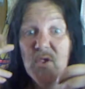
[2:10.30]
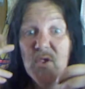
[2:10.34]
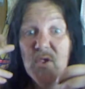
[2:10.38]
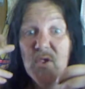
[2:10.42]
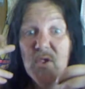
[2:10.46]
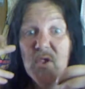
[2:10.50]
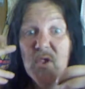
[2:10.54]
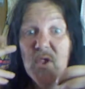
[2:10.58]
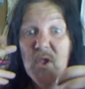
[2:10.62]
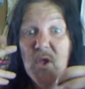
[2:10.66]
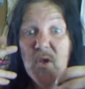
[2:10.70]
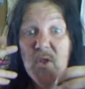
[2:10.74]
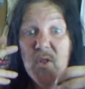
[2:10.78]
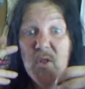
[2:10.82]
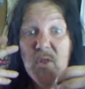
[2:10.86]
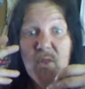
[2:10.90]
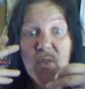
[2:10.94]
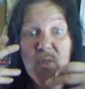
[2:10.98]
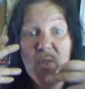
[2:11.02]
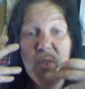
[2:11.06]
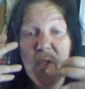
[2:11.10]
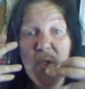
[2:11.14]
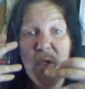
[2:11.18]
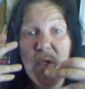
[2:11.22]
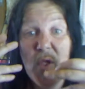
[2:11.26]

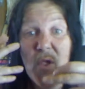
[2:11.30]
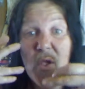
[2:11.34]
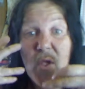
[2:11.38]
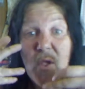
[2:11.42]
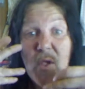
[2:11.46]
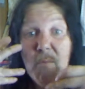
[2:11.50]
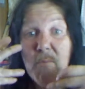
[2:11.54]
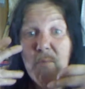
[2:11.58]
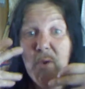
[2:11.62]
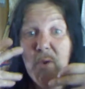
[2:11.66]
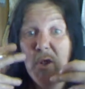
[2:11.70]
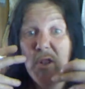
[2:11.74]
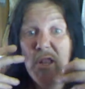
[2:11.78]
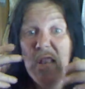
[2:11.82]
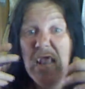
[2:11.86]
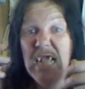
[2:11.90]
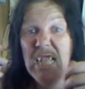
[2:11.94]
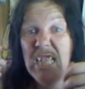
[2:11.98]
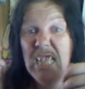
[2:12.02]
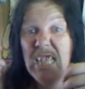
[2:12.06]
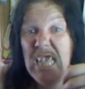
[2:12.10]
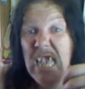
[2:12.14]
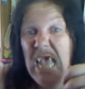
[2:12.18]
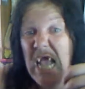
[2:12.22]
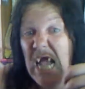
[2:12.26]
certain
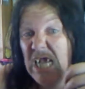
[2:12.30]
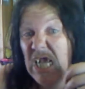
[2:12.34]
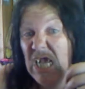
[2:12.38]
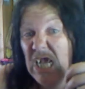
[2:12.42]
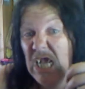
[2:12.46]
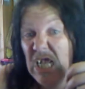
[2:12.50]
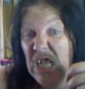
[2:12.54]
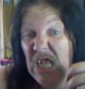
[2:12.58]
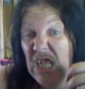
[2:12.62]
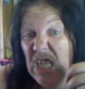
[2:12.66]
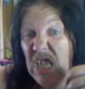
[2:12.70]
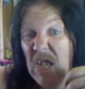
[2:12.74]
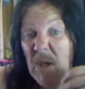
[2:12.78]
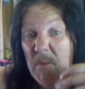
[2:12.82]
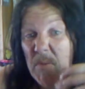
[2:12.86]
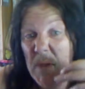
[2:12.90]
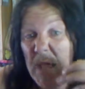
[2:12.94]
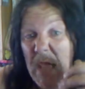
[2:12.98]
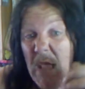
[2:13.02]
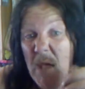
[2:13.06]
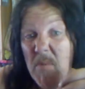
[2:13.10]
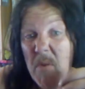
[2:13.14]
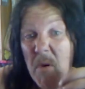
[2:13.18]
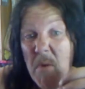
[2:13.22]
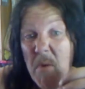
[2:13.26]
pronunciations
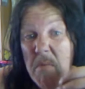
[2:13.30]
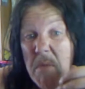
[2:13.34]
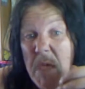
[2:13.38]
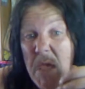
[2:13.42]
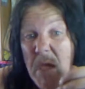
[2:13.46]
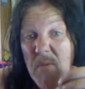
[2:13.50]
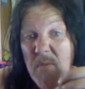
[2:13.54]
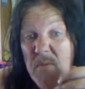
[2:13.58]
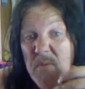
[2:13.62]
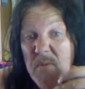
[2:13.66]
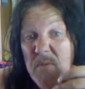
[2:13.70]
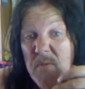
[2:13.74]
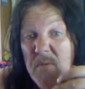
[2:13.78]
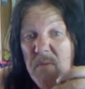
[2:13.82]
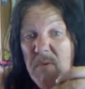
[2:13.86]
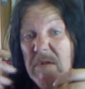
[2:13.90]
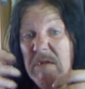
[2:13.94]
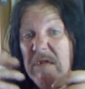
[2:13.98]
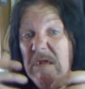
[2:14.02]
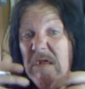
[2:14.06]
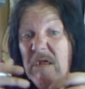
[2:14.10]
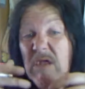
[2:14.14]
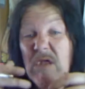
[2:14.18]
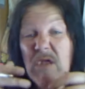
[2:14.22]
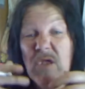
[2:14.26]
coming out of my mouth,
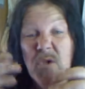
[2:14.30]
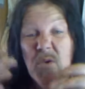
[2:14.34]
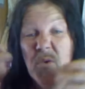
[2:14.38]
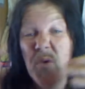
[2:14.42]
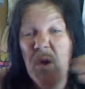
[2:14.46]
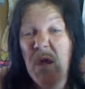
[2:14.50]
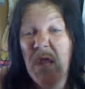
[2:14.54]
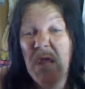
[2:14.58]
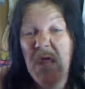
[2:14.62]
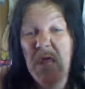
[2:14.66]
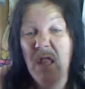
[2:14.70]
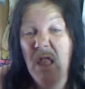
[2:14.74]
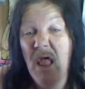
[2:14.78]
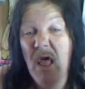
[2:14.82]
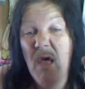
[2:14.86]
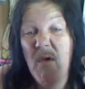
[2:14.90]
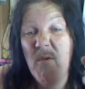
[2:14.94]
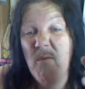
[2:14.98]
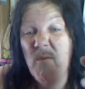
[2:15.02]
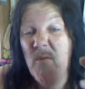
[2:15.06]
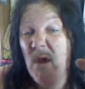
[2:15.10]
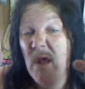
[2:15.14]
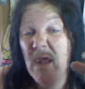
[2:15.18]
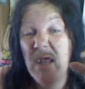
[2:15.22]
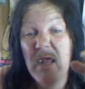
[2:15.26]
creating low
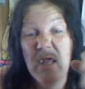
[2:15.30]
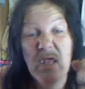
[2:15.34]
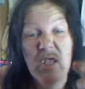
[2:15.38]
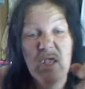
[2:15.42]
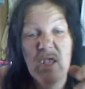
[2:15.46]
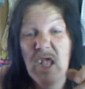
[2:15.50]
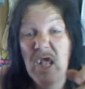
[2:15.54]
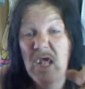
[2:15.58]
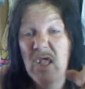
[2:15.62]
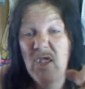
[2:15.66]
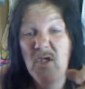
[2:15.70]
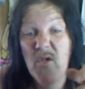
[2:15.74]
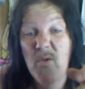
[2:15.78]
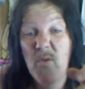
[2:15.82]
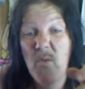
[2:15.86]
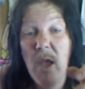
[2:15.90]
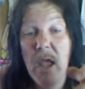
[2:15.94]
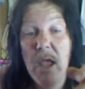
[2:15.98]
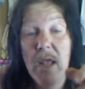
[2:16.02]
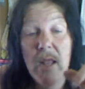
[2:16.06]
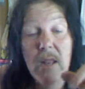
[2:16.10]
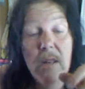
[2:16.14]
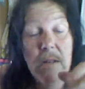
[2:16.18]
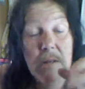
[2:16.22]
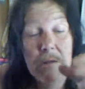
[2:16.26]
front and starts to
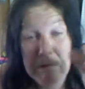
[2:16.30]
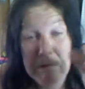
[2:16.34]
rain.